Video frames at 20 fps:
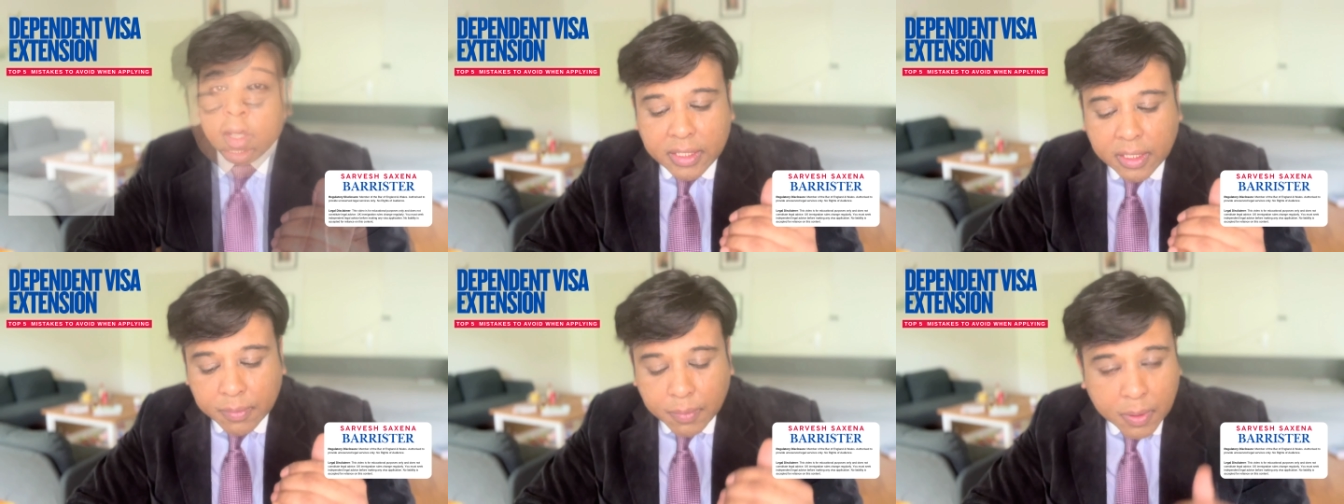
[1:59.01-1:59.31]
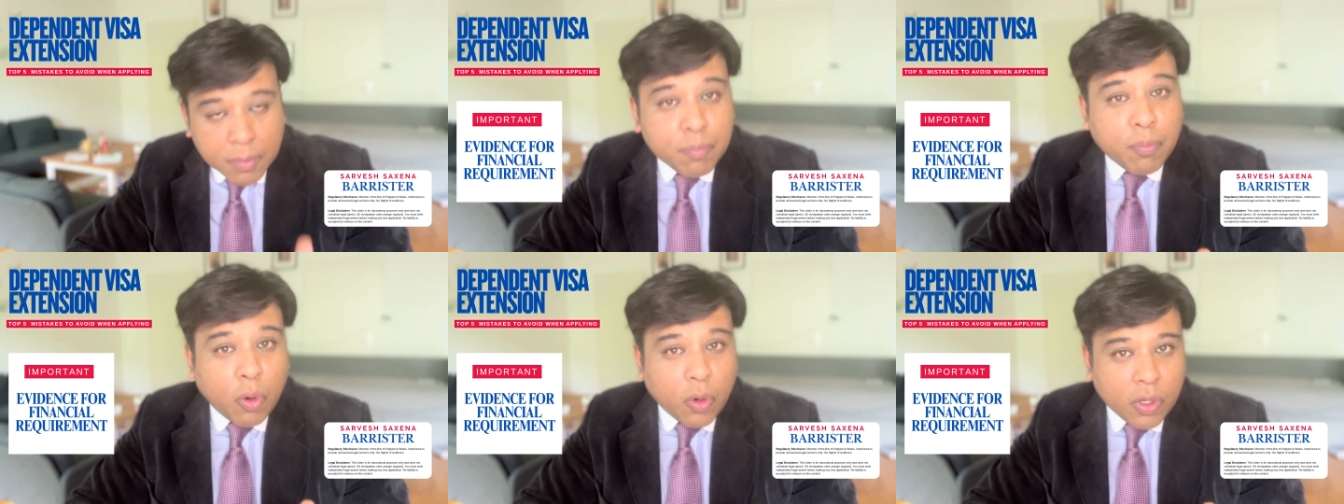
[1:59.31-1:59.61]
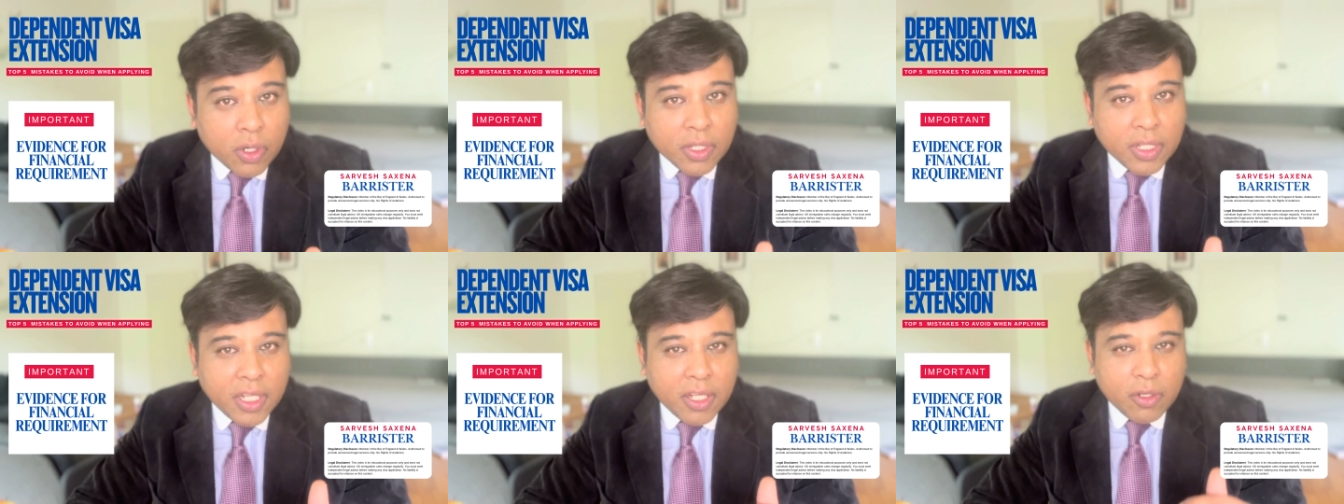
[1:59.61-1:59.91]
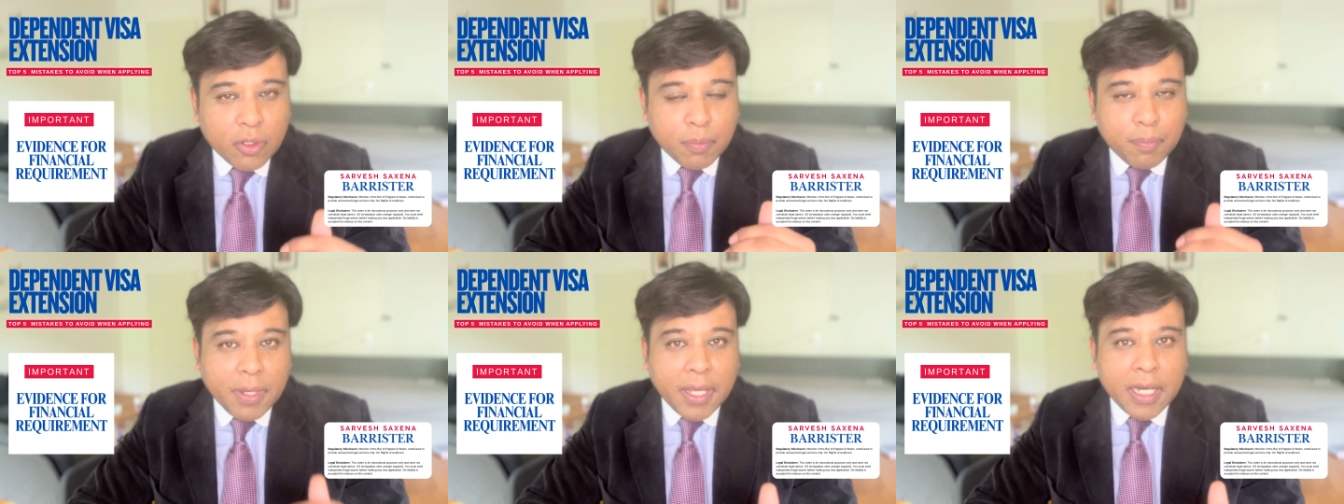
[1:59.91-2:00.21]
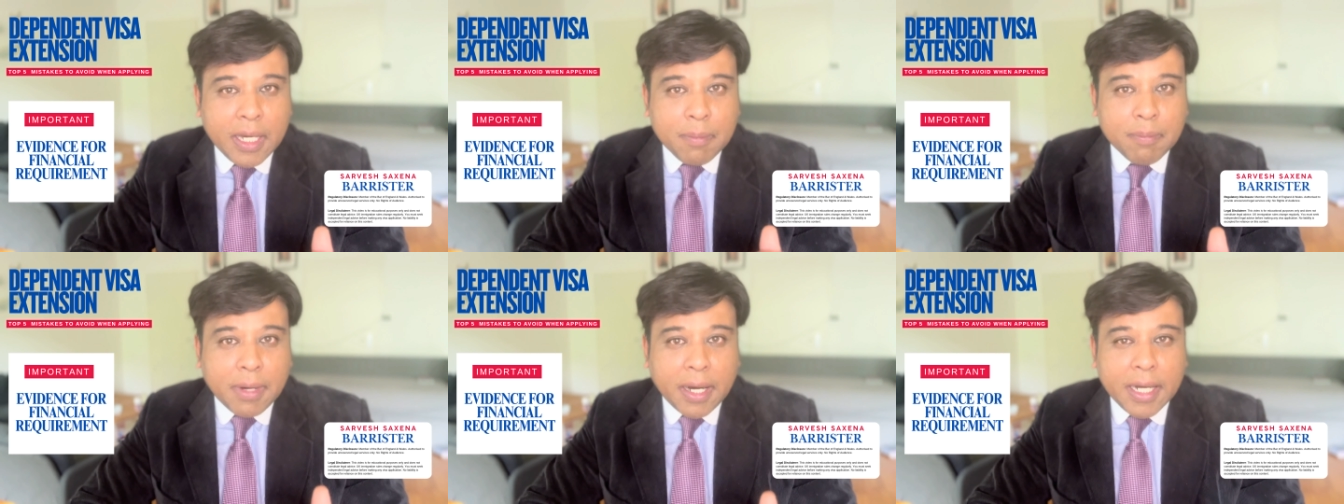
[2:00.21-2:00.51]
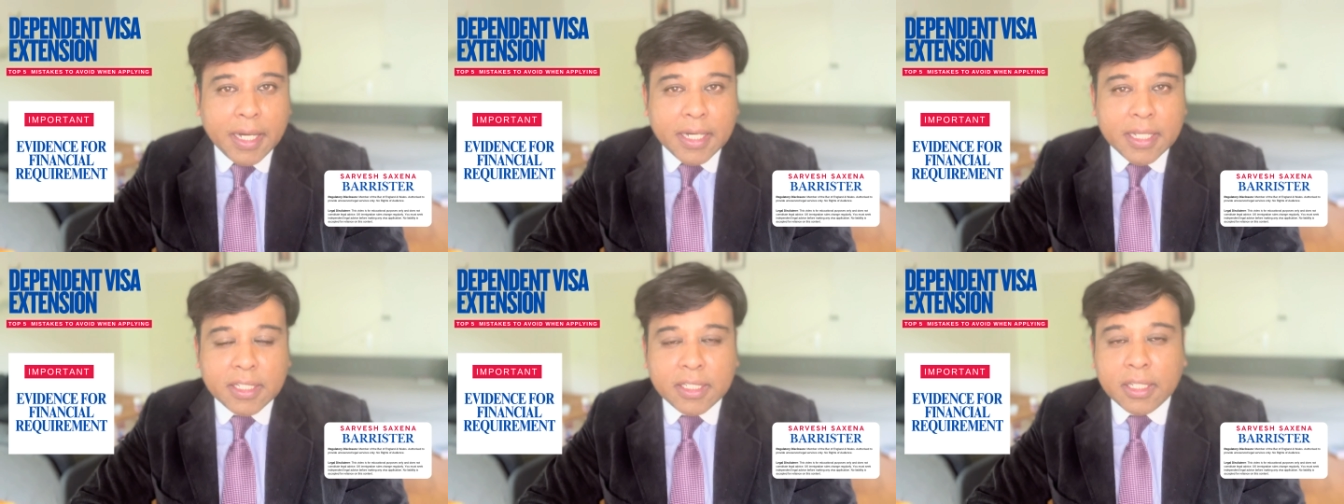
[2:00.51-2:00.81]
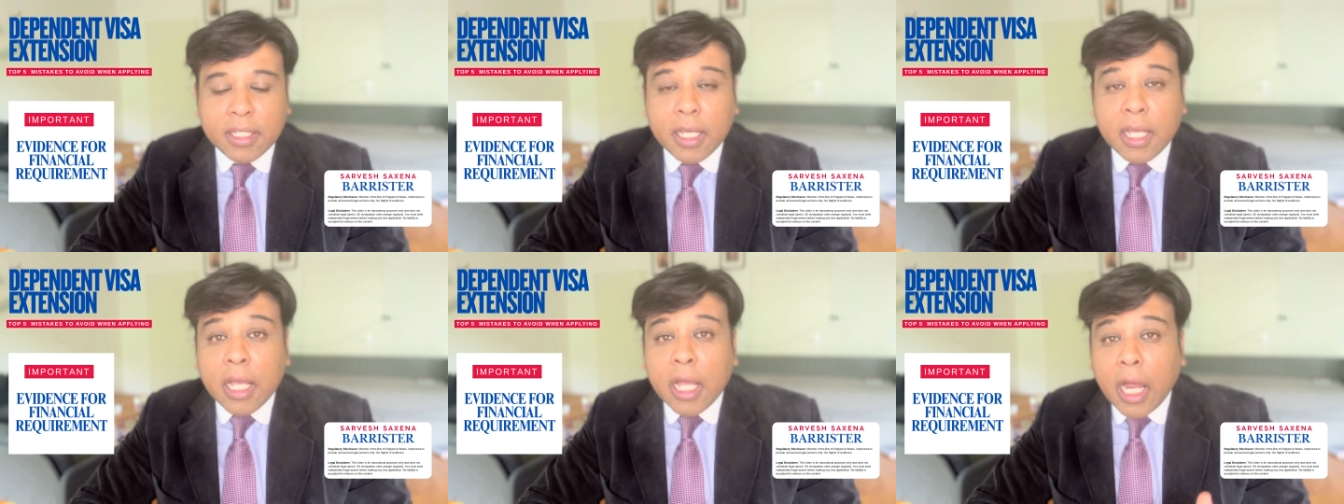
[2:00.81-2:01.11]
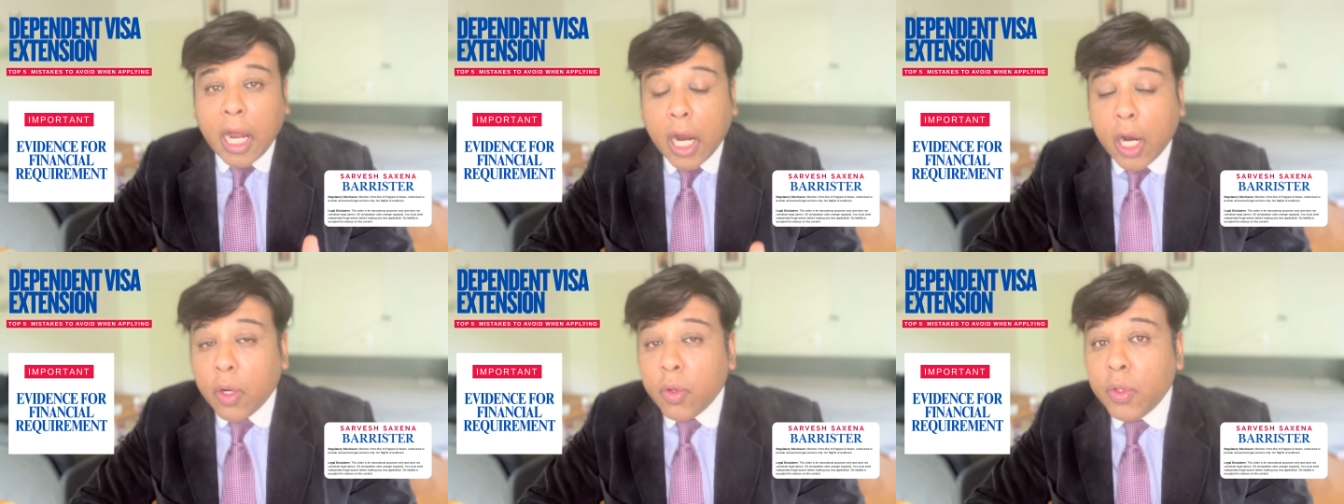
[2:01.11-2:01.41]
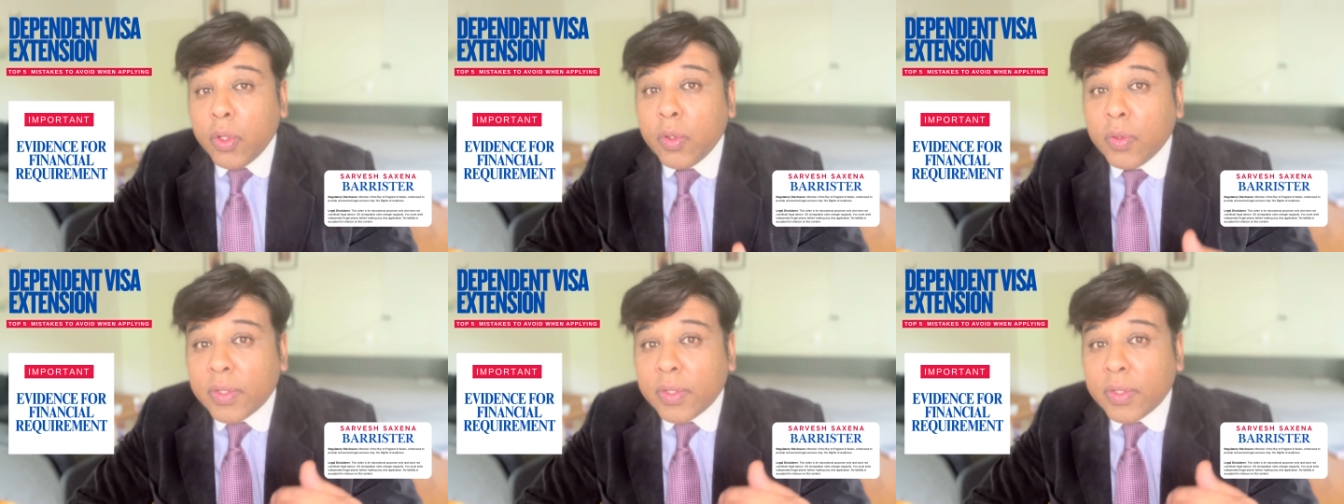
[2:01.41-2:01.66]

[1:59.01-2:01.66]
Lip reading: The important thing to bear in mind is how do you